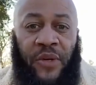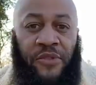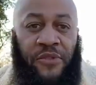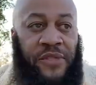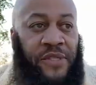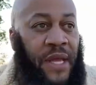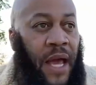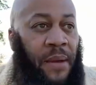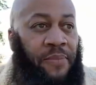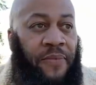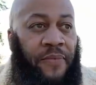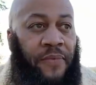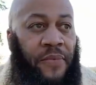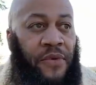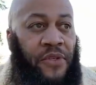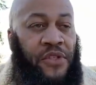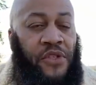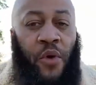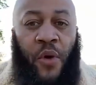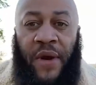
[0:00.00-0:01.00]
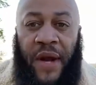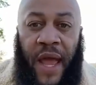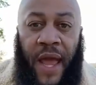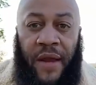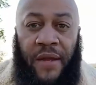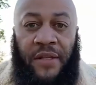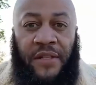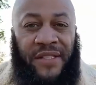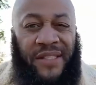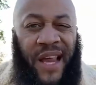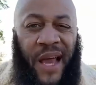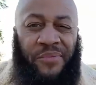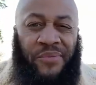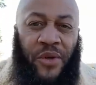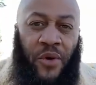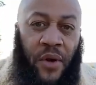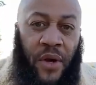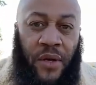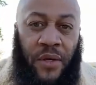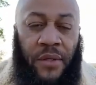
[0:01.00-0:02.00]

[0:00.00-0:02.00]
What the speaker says: you stop short at? Stop short.